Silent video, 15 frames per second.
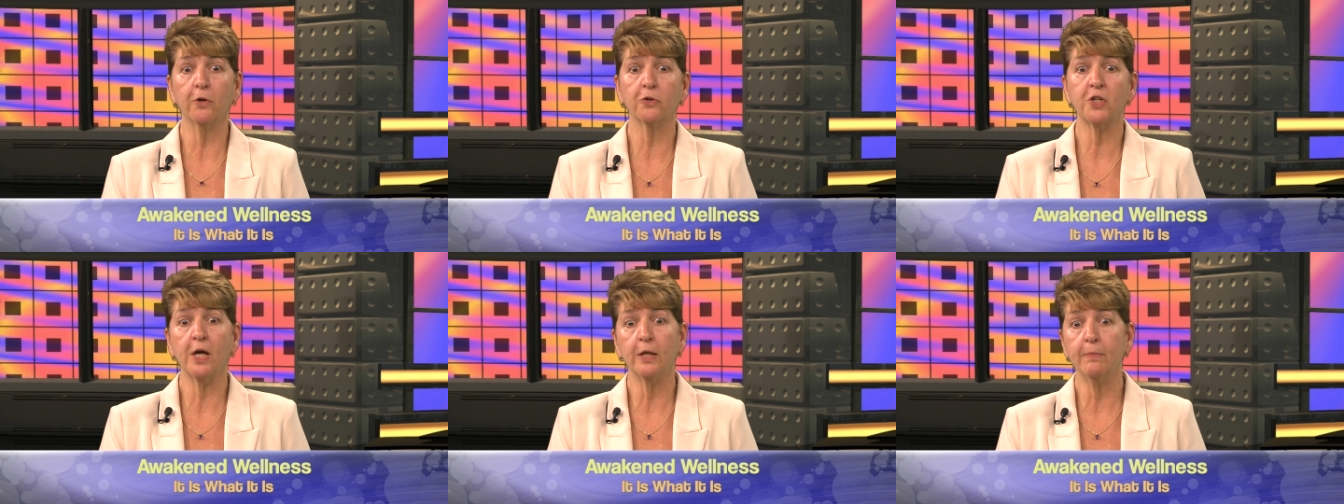
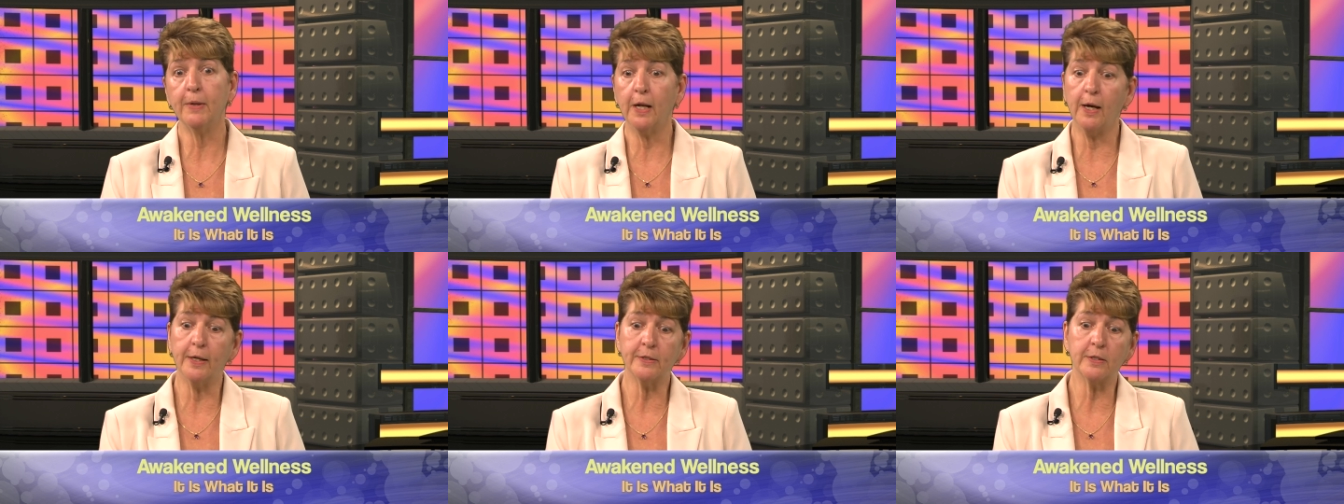You're telling me
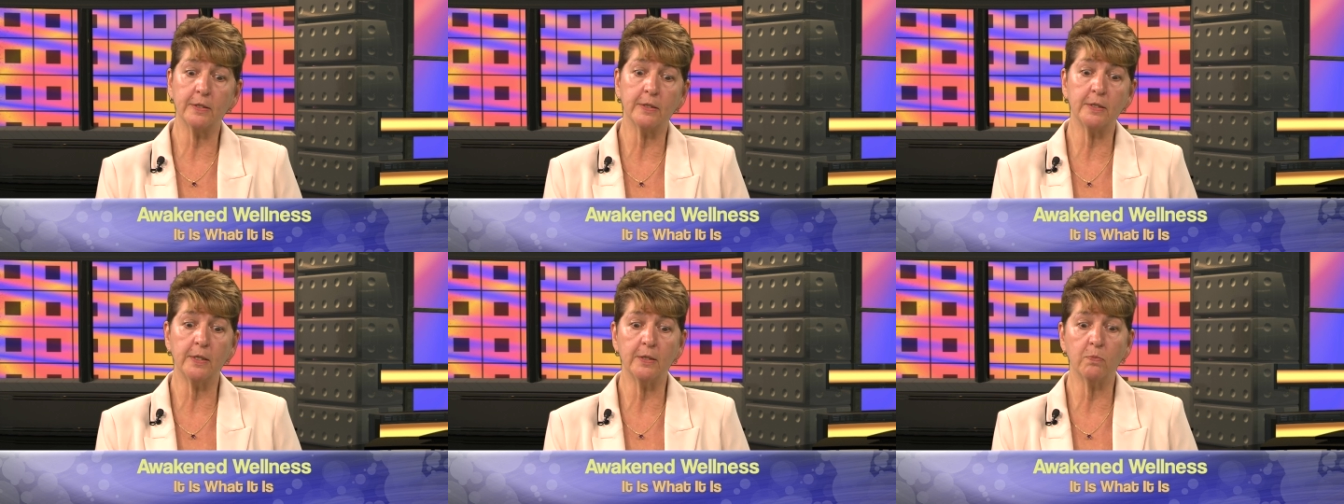to ask to
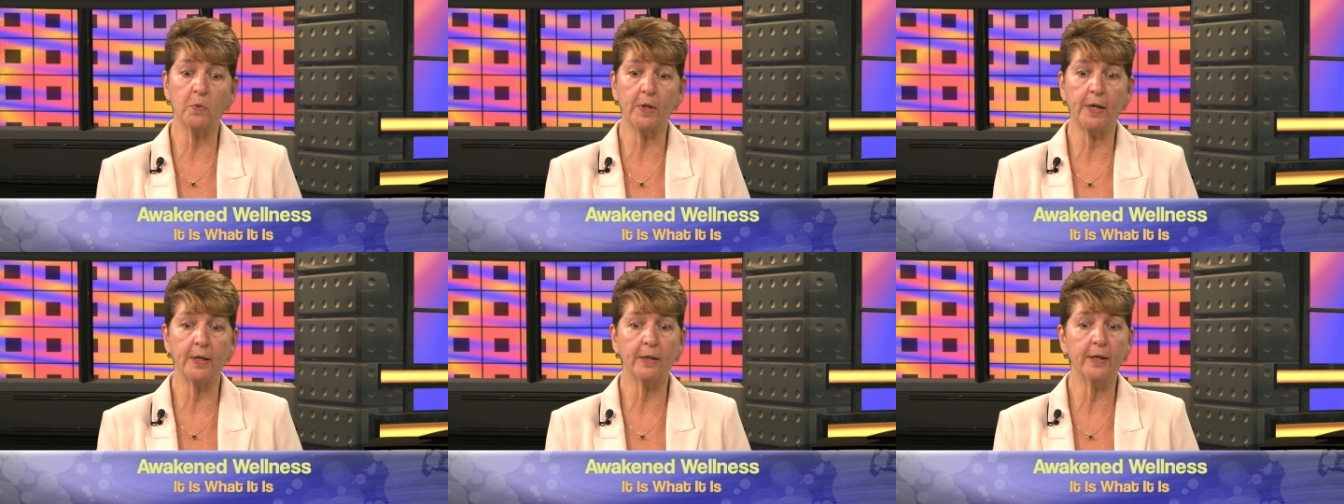see and
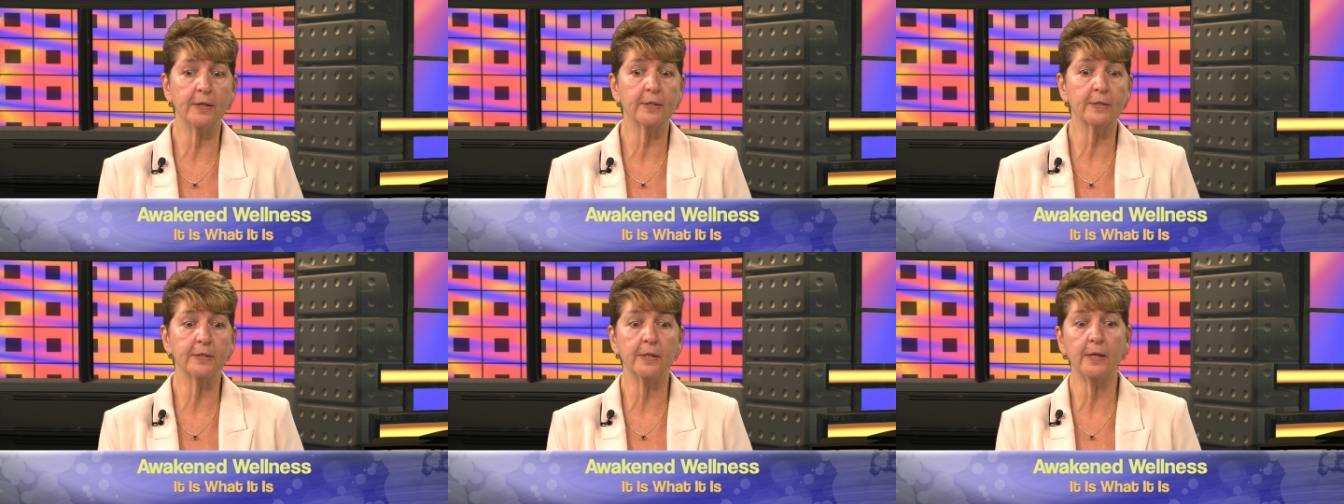what I need
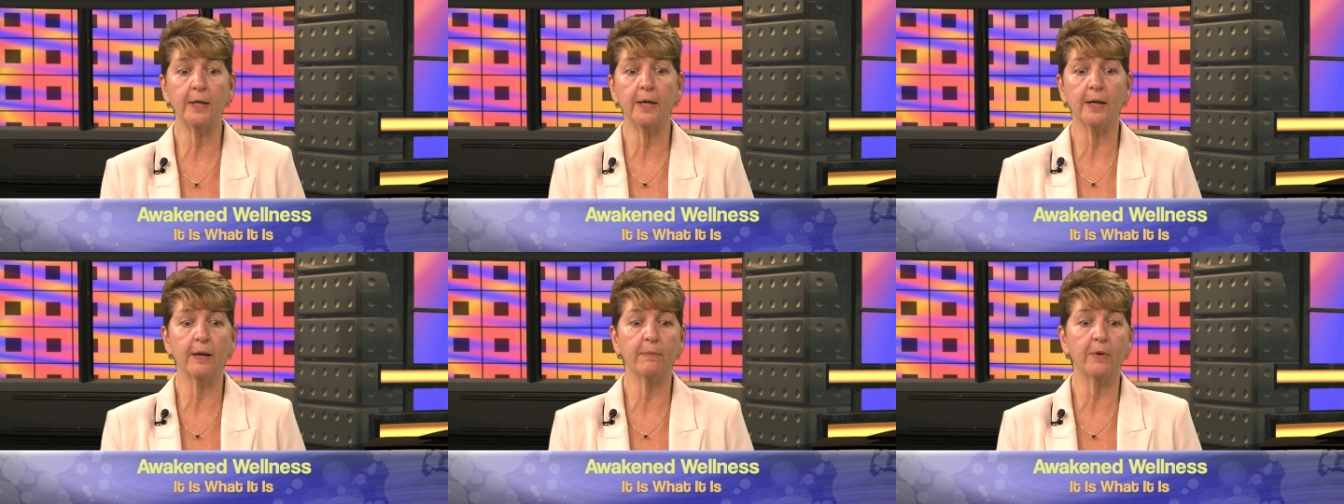to
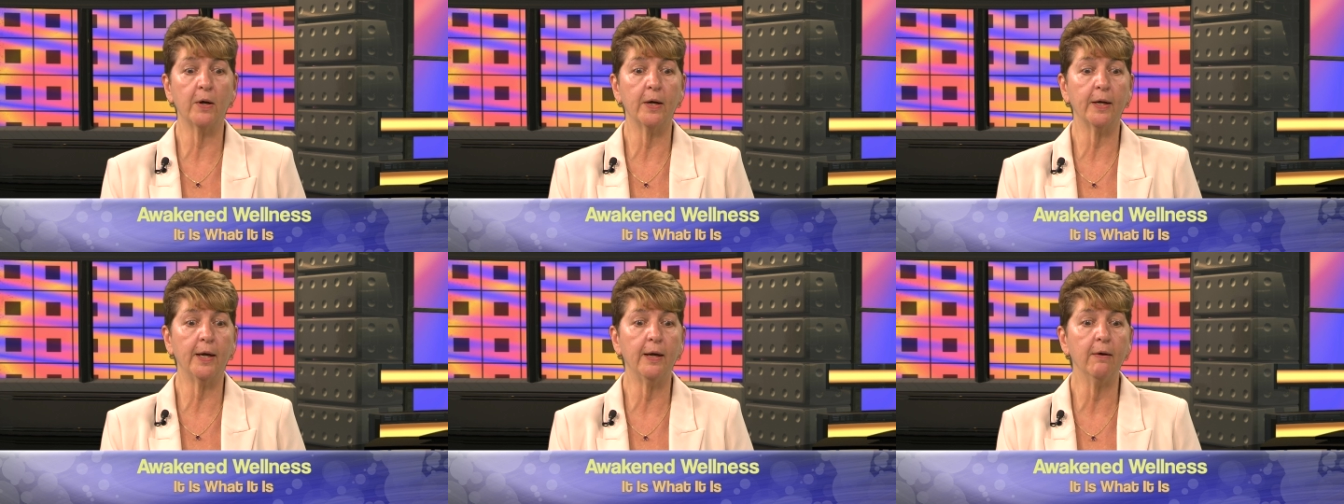see, and I'm
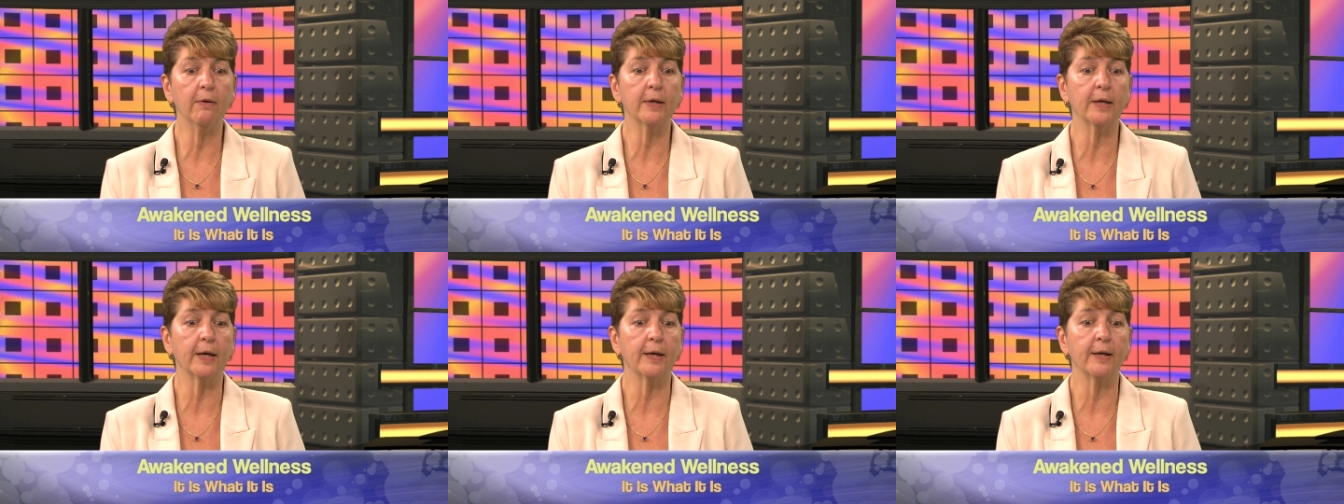not
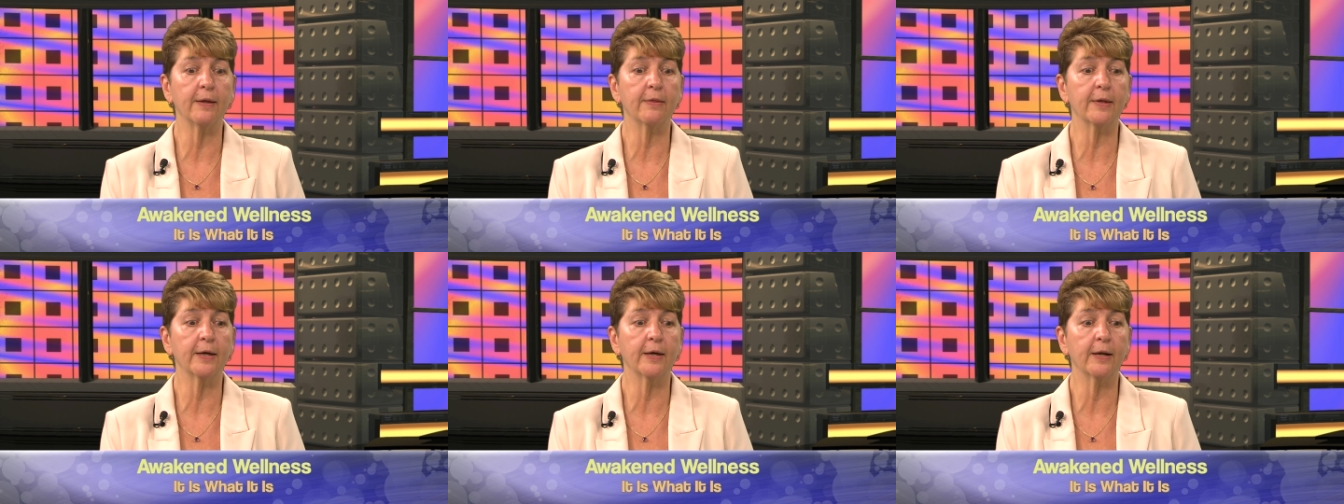hearing
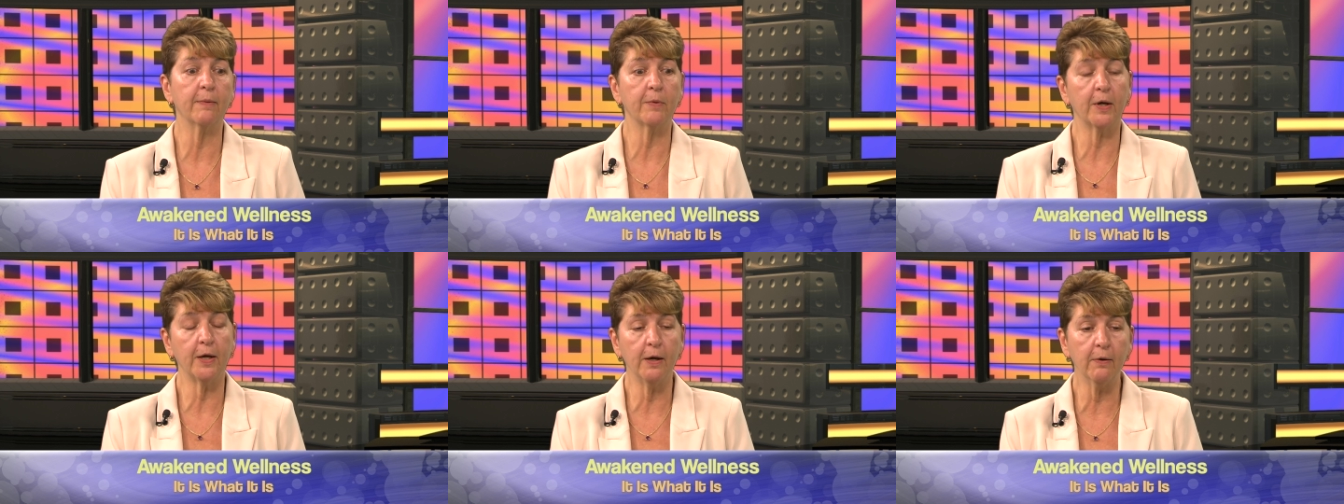anything, and
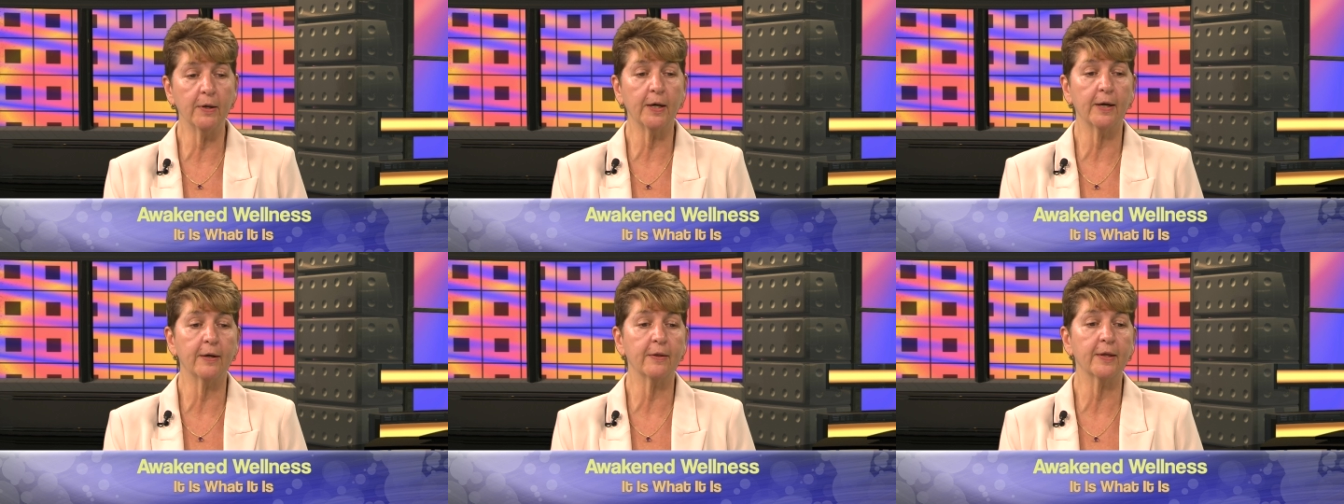I'm not
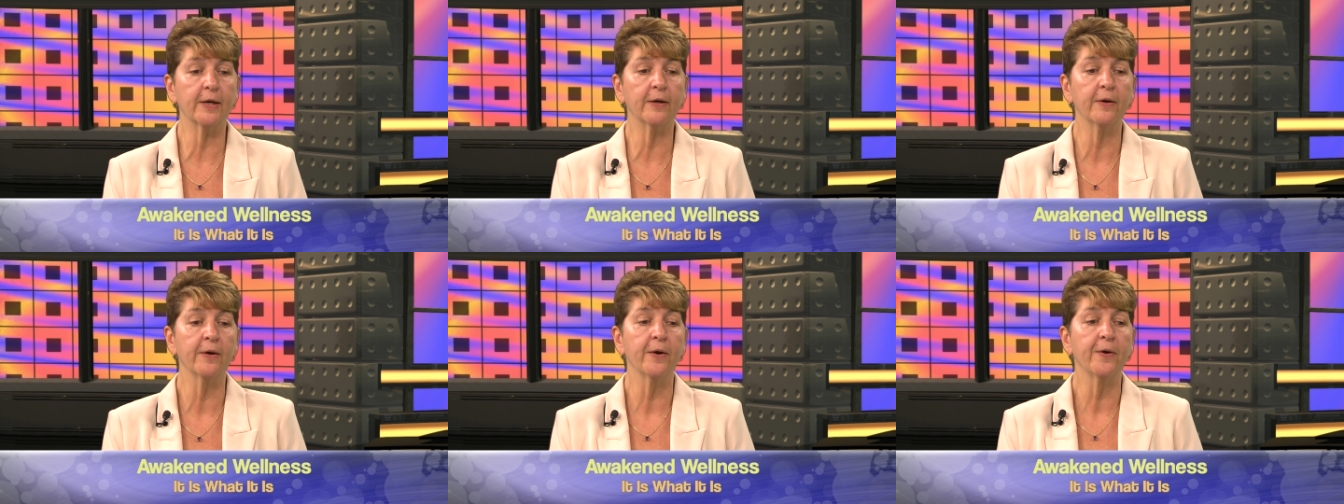hearing
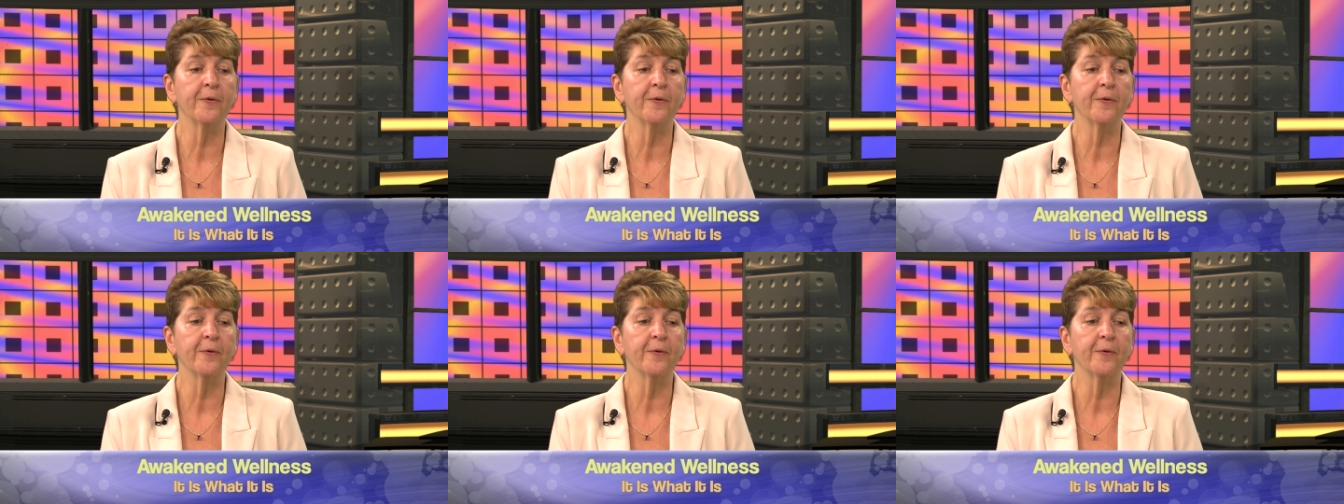anything.